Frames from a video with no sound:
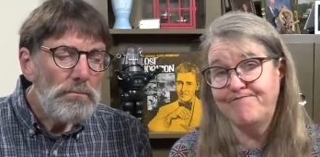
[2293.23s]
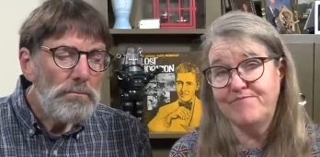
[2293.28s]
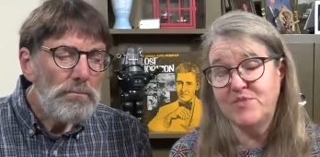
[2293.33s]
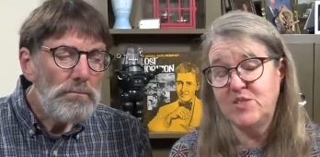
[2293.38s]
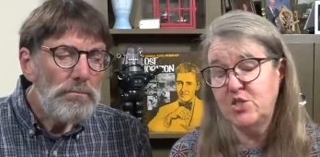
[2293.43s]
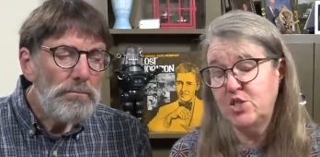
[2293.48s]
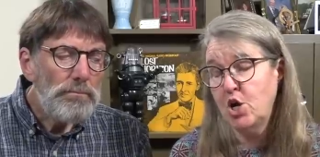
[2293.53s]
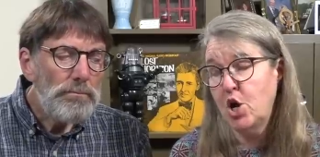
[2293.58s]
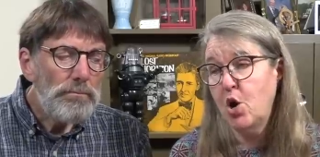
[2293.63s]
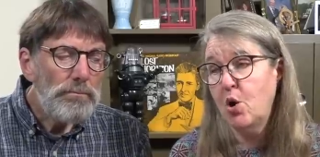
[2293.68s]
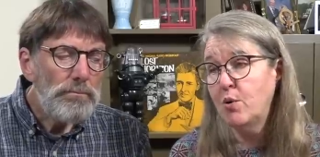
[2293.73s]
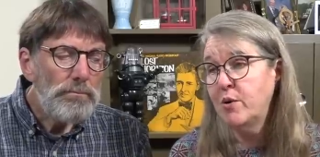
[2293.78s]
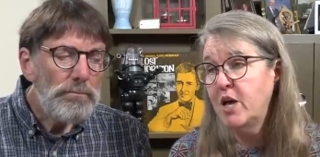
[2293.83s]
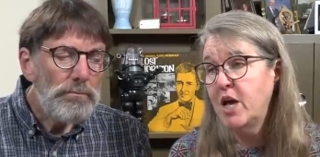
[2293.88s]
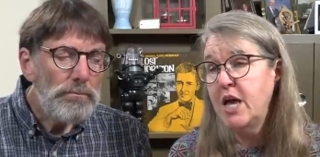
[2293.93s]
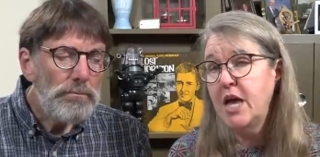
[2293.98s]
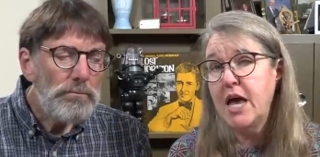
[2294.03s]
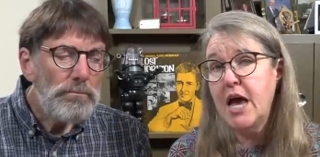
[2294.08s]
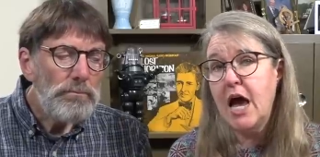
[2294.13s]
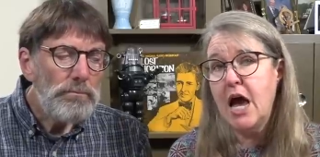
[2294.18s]
Speaker 1: So
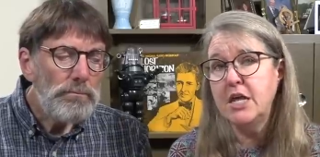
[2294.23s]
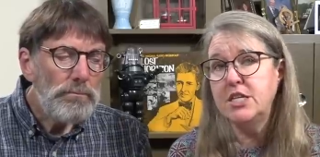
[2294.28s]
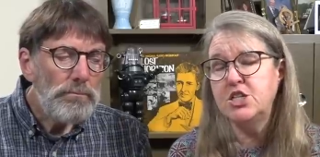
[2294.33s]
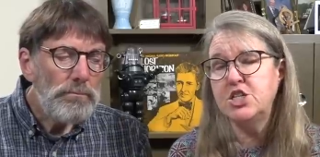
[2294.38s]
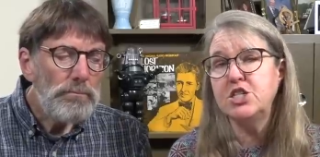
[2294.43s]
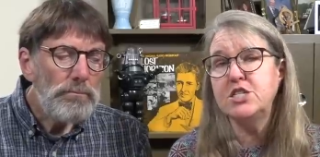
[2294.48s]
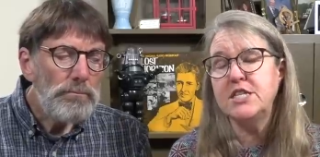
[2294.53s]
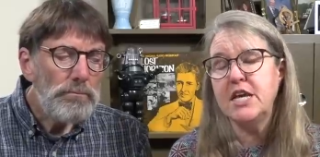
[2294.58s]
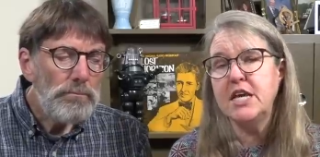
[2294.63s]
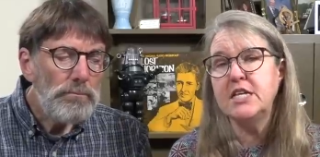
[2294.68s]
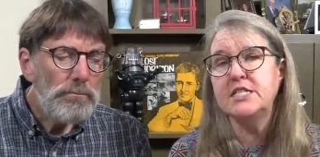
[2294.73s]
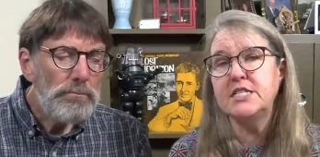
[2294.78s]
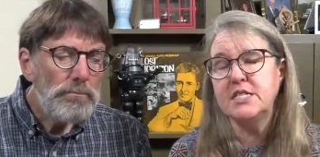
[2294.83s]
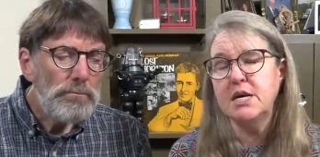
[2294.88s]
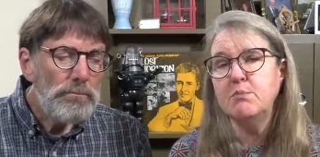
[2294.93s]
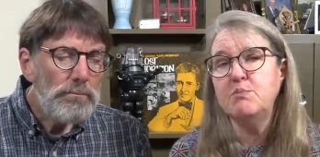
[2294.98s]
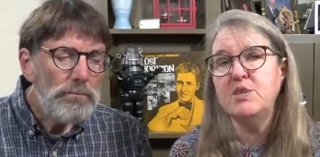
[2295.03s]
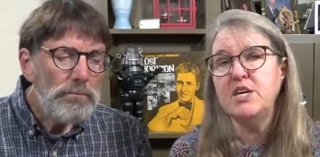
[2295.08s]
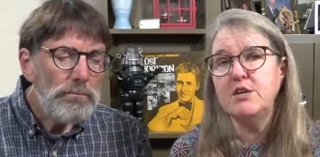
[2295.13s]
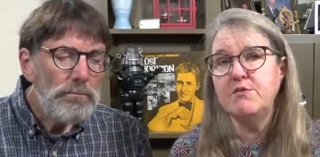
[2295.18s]
it's
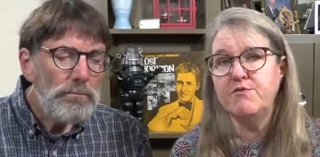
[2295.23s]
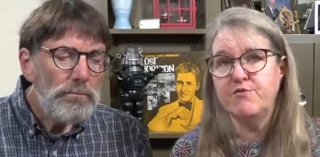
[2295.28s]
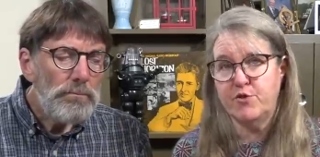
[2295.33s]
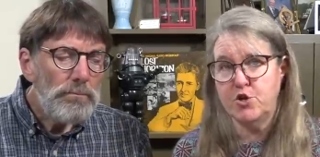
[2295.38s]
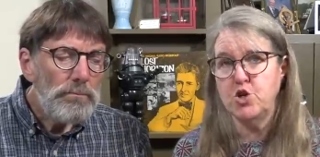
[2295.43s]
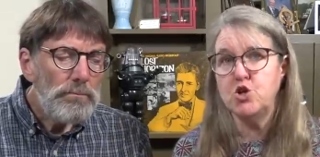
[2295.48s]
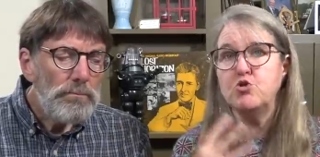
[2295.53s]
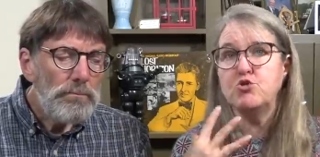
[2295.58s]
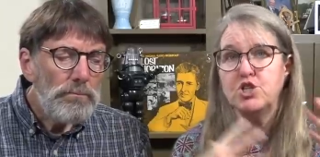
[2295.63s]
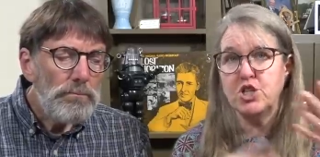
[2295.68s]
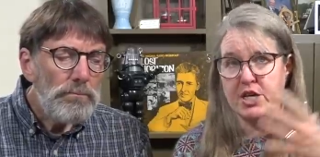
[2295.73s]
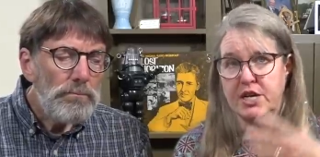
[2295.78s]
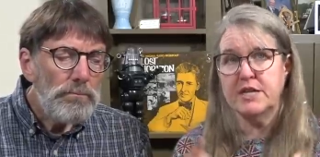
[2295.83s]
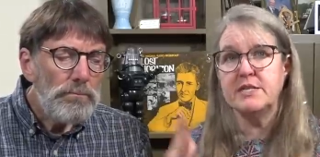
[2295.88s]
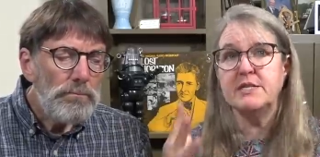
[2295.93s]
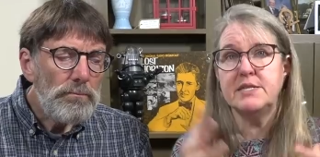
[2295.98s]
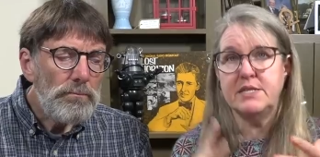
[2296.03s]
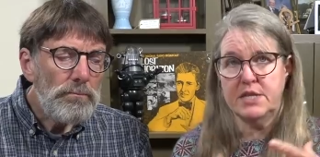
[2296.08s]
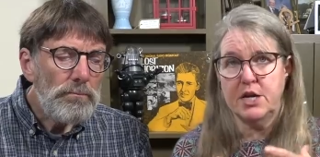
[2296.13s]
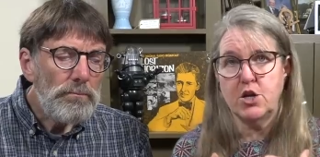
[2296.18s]
something for you to
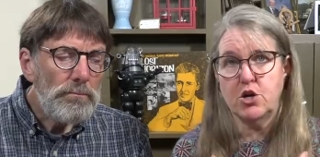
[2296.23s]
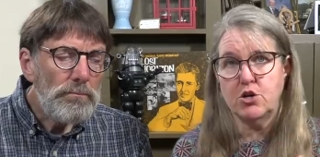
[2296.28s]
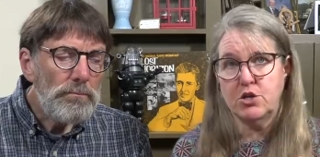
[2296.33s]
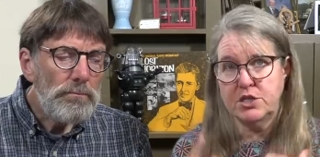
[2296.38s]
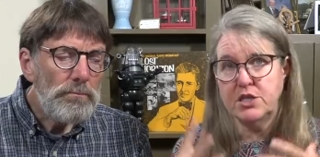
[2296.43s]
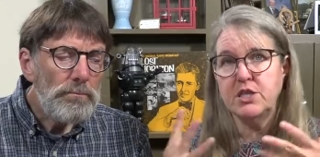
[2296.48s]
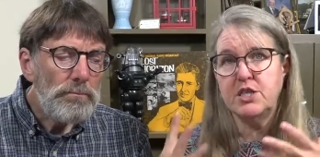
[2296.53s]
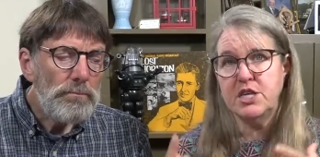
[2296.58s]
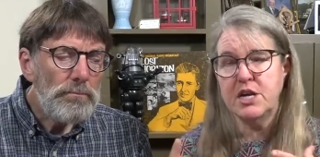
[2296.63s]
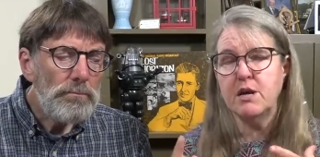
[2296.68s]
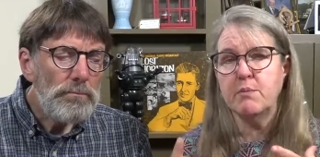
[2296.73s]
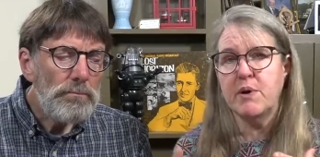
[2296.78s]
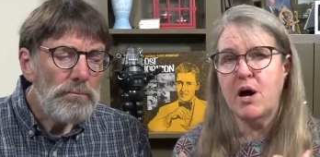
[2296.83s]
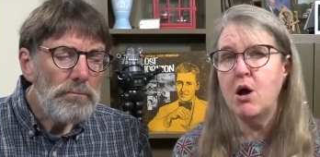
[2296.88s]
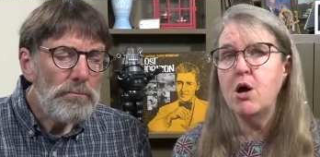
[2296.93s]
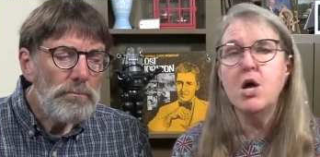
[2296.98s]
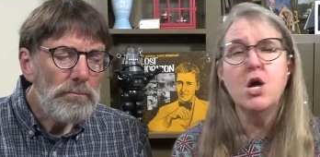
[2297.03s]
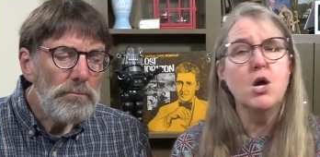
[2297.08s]
consider, to think about.